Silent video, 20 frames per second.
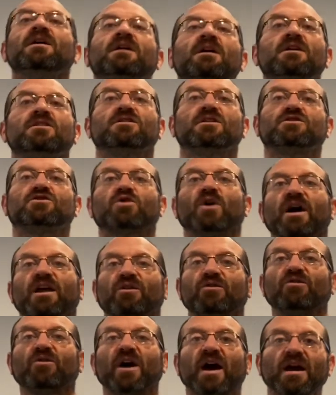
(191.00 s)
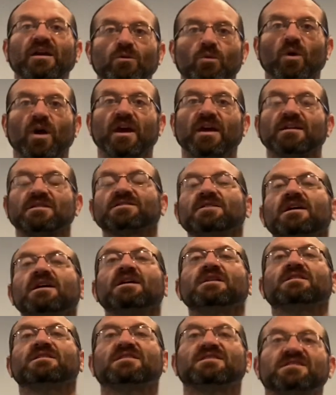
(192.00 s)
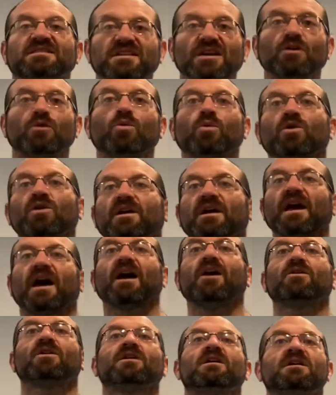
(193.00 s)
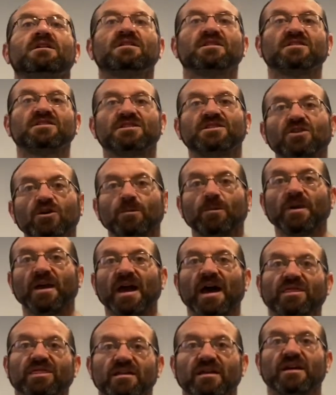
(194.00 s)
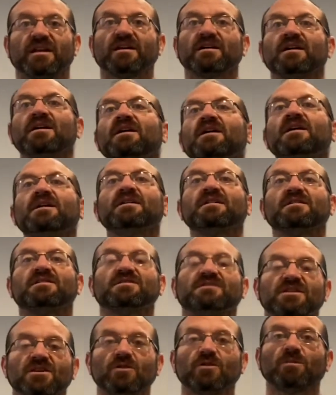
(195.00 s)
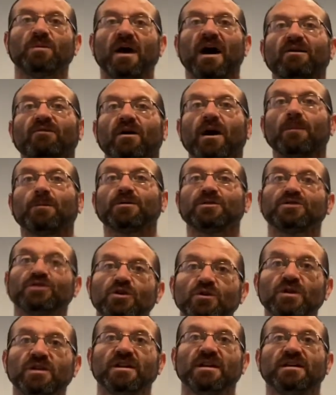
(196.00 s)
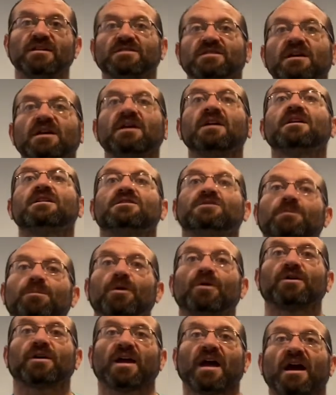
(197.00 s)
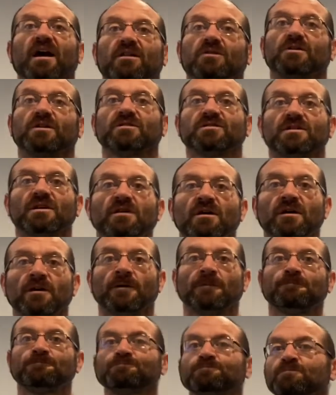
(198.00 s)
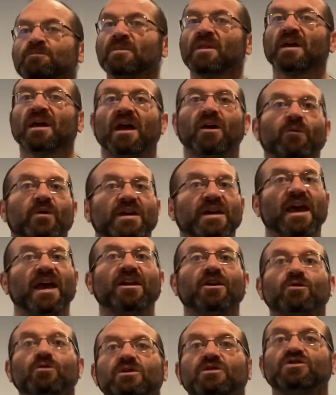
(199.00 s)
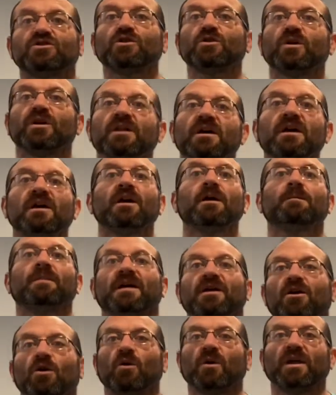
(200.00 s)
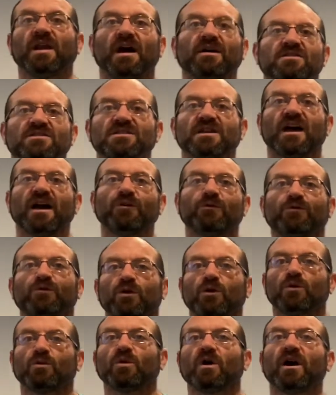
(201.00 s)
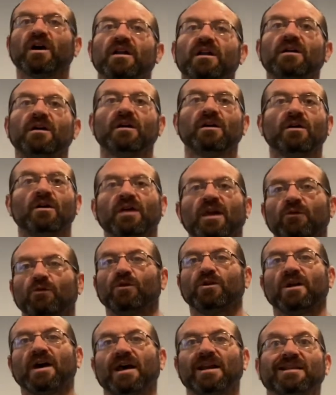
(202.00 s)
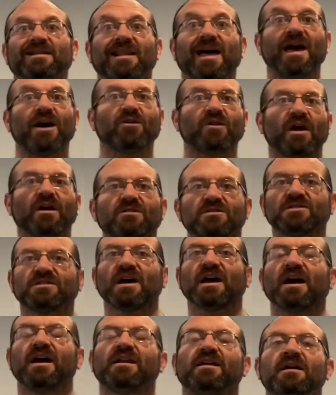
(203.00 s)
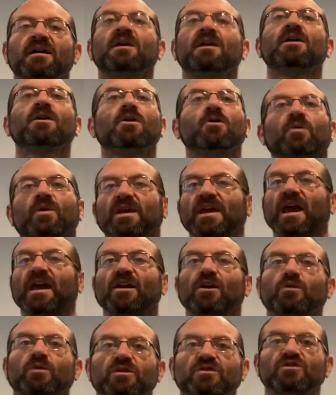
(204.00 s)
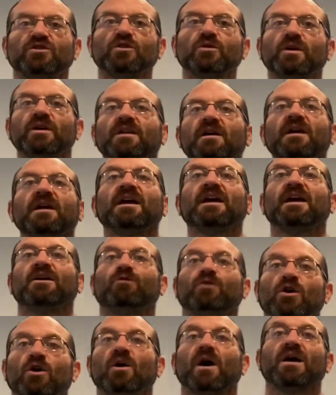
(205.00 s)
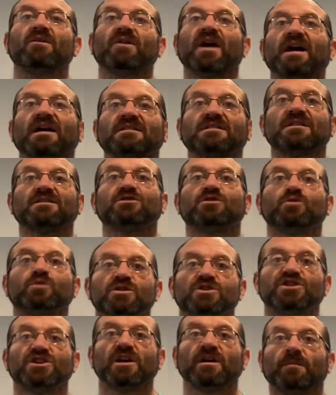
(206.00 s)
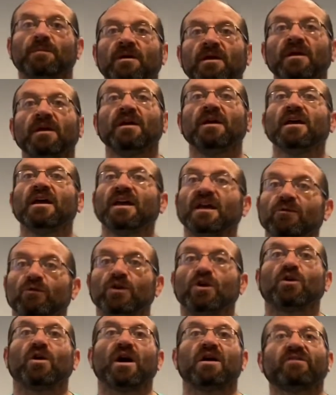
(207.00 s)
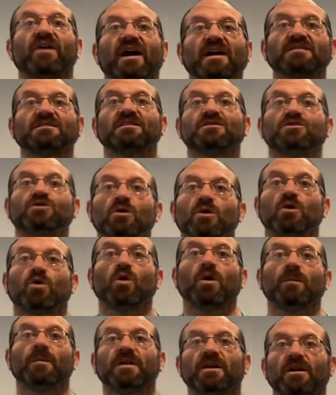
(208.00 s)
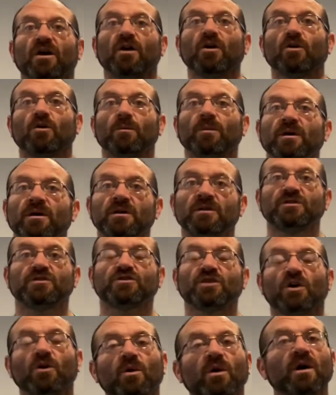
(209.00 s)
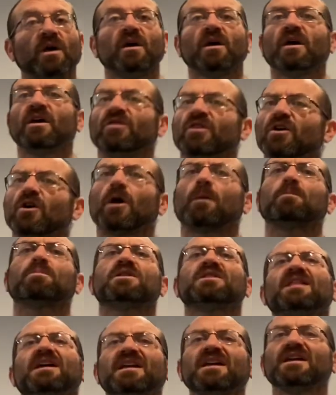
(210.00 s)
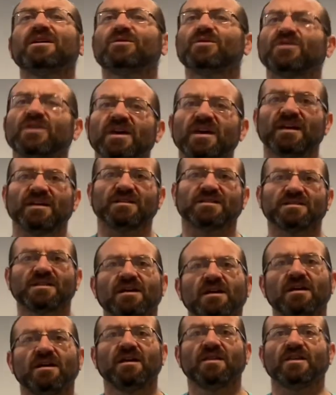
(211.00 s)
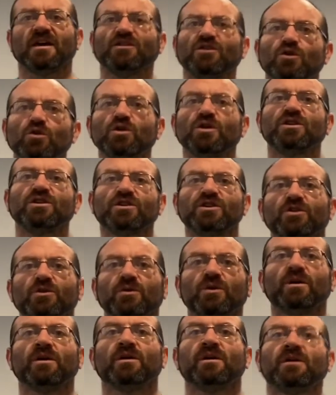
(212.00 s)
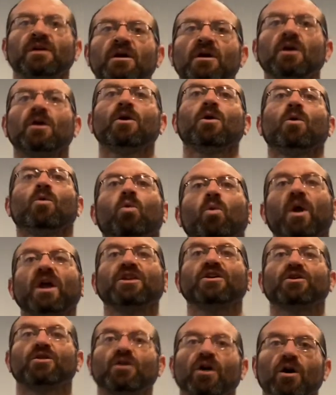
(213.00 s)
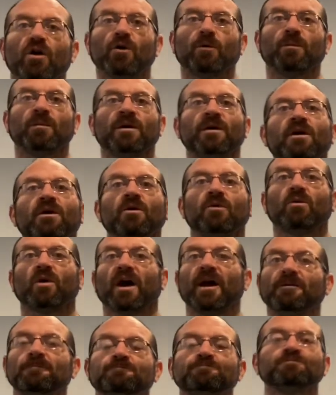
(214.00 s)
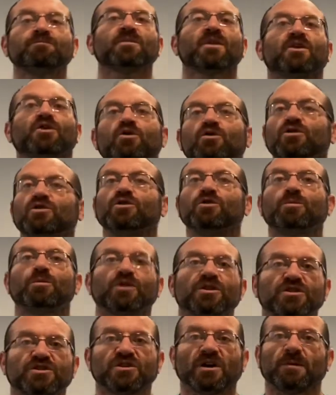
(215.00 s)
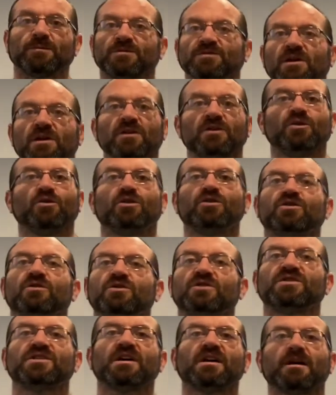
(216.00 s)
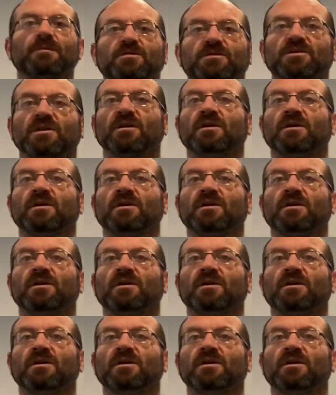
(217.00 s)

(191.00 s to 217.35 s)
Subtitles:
to try to find ways to still work out, to still be athletic, to still have opportunities to burn calories. And we can't always do it by going outside for a run if we're not allowed outside. We can't always do it if we don't have access to a gym, if we don't have access to equipment at home. So there are plenty of things that you can do when you're home, right? You can do push-ups, you can do sit-ups,